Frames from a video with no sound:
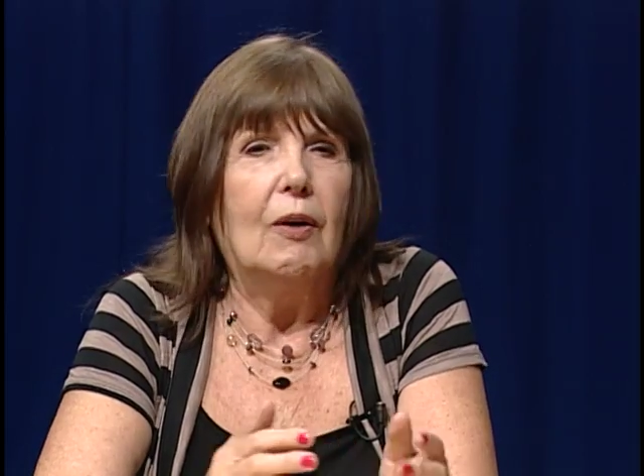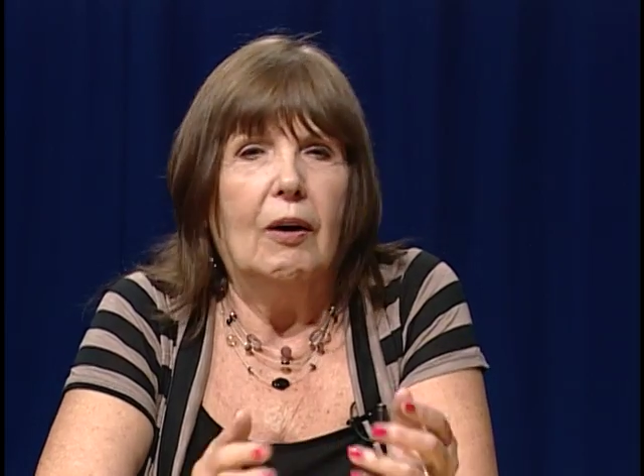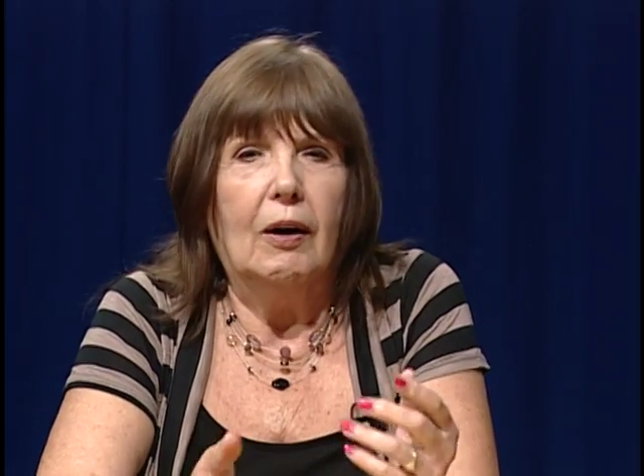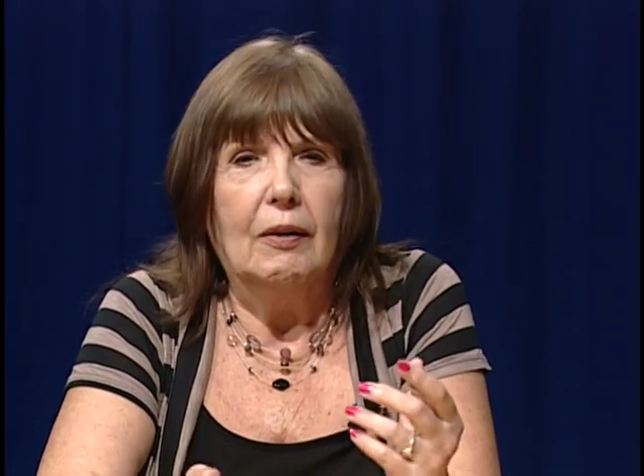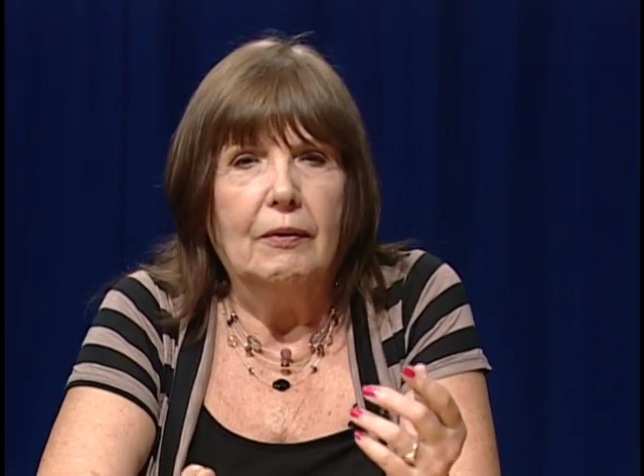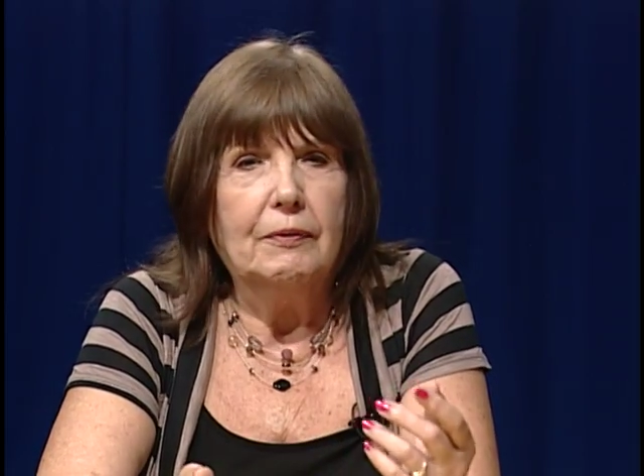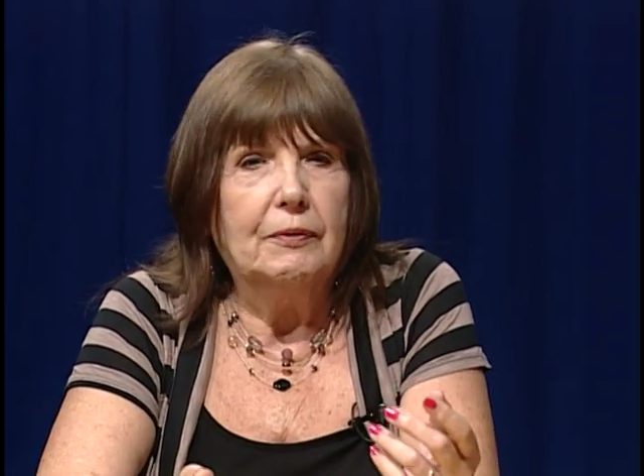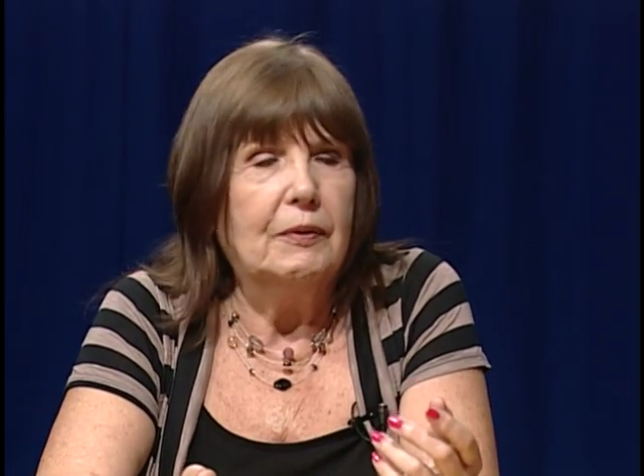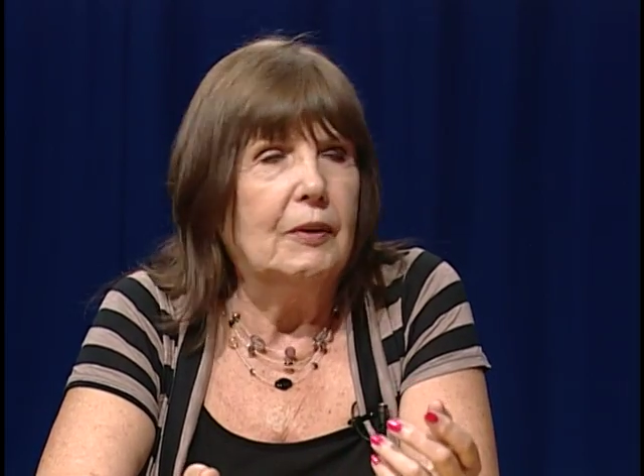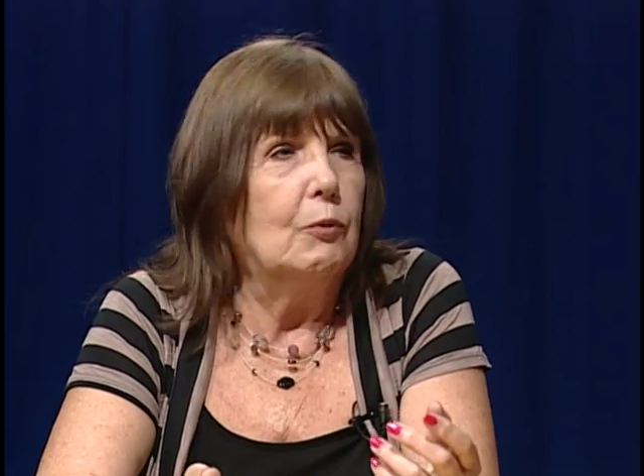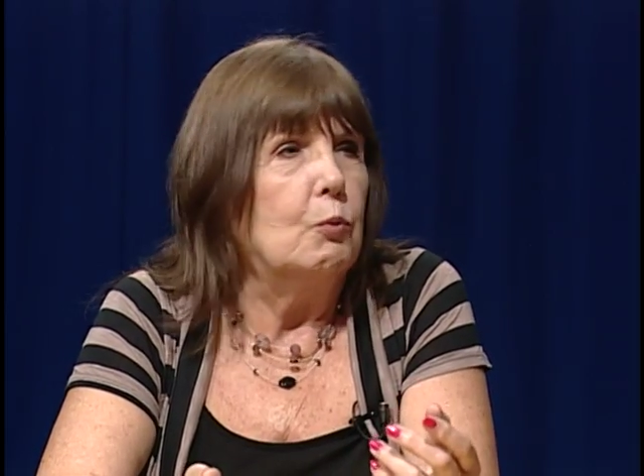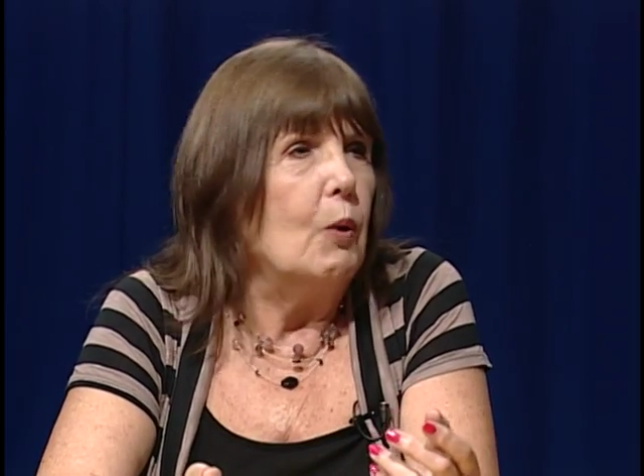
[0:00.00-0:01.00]
our
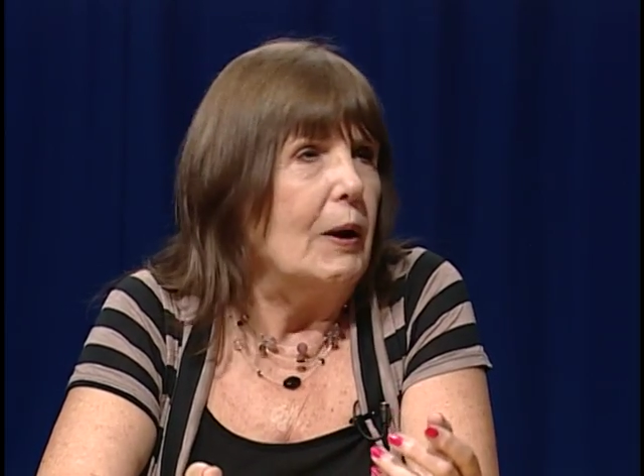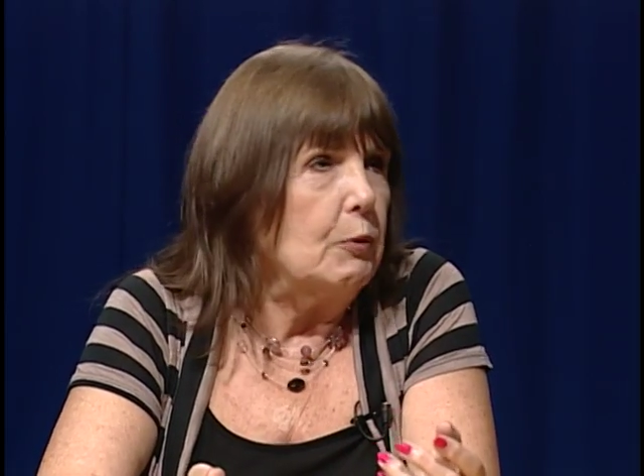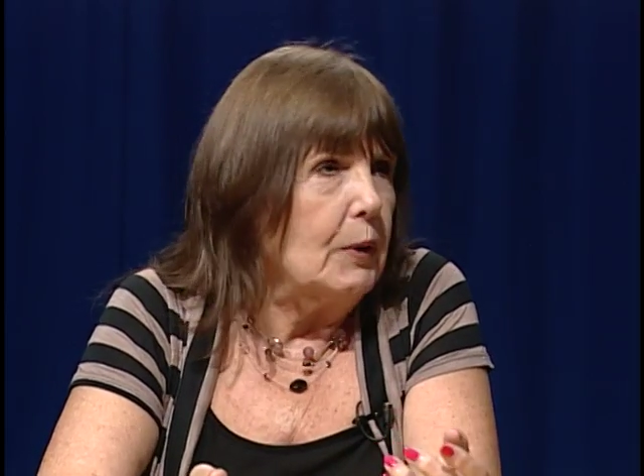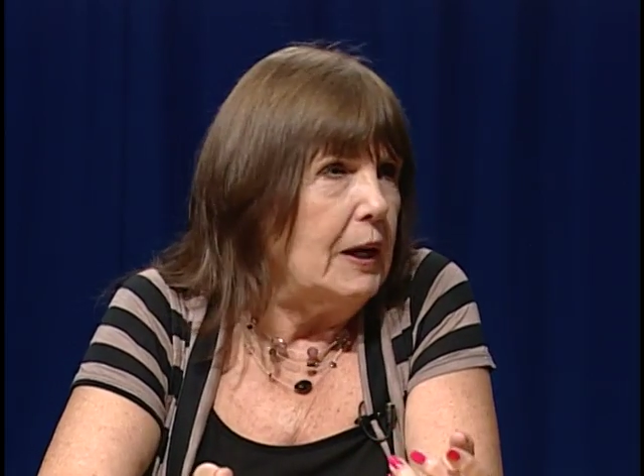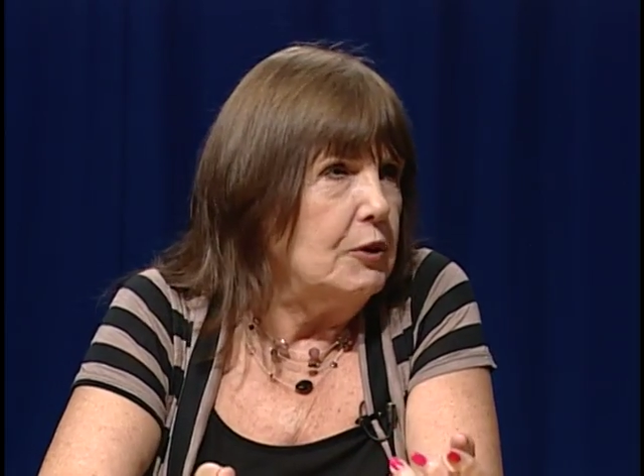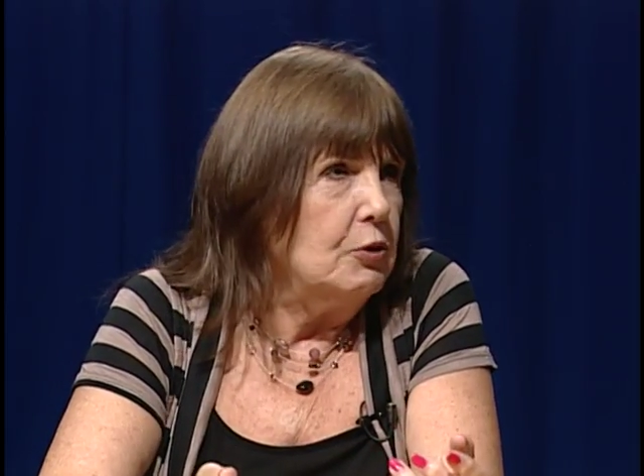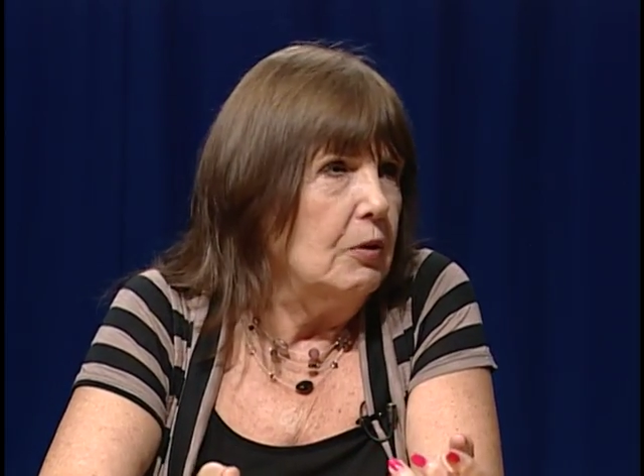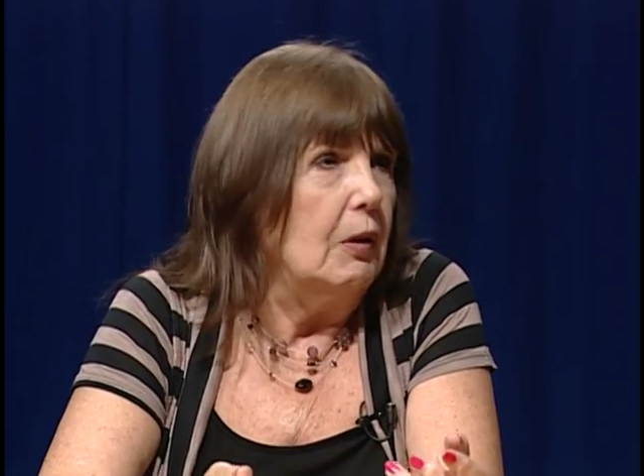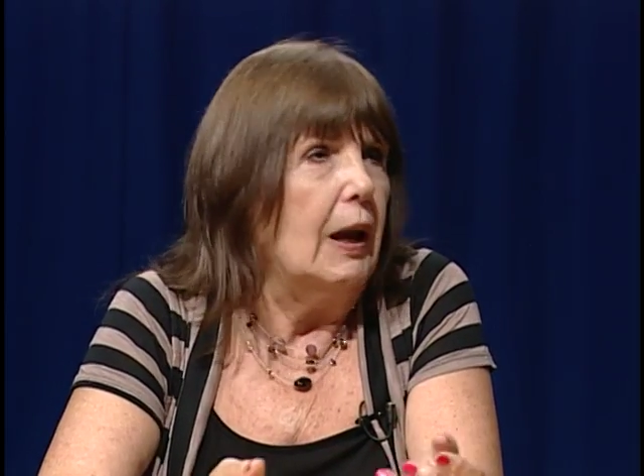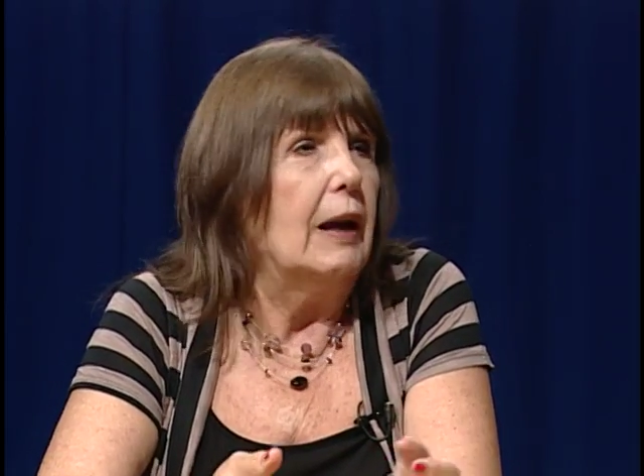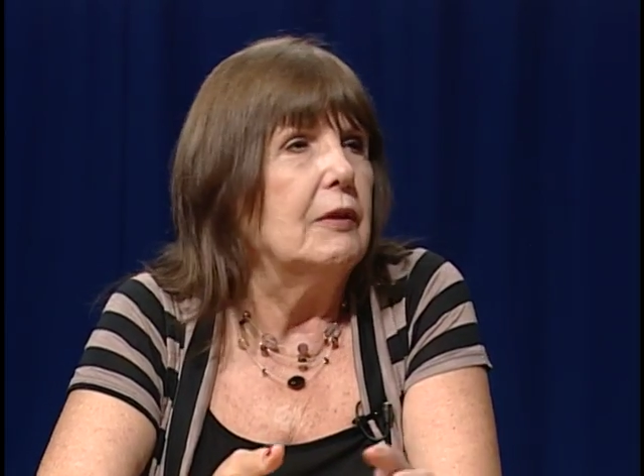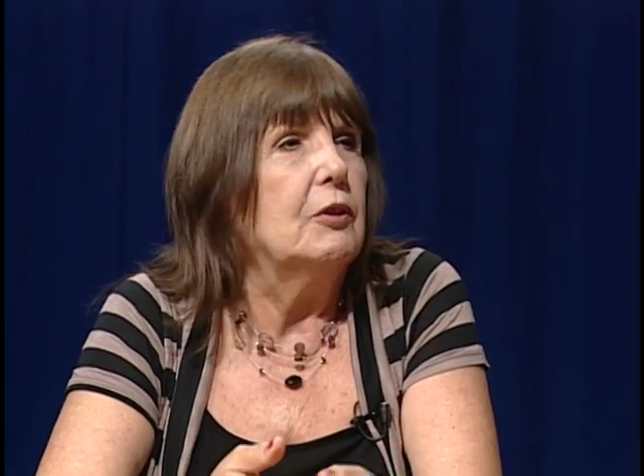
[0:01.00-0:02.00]

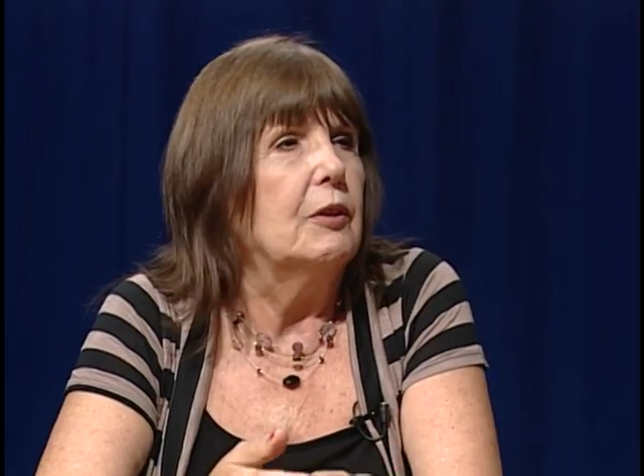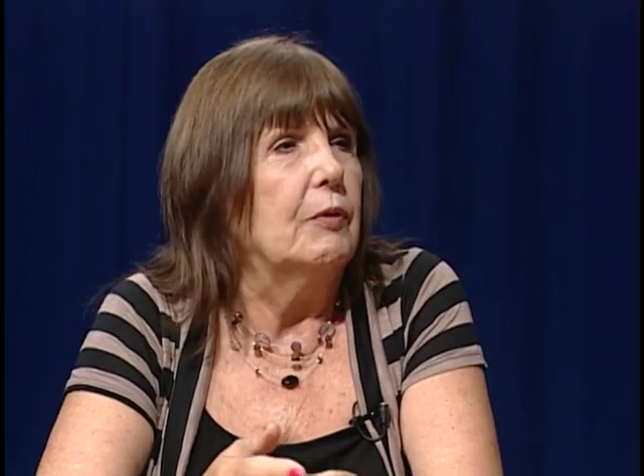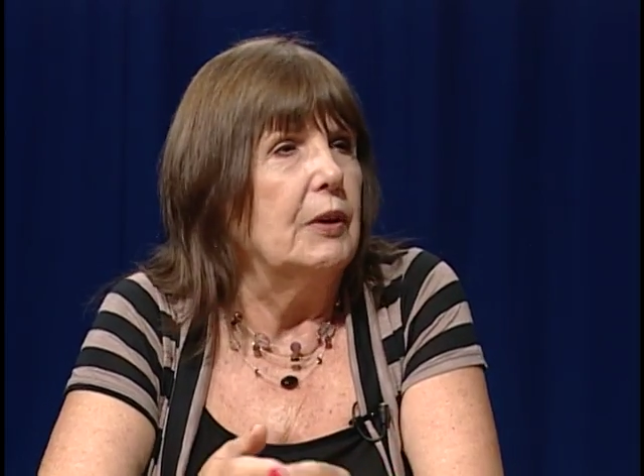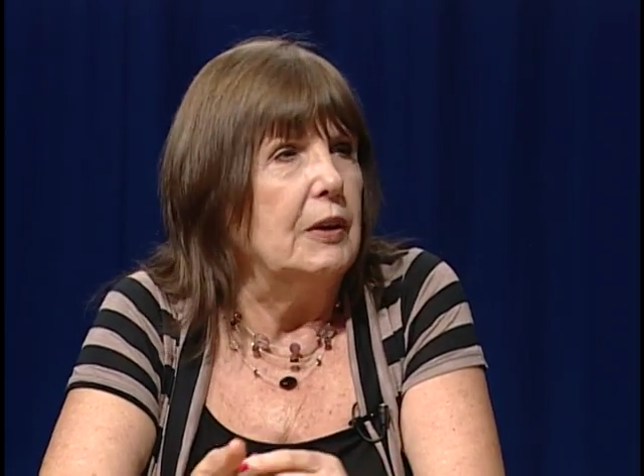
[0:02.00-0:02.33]
recreational activities.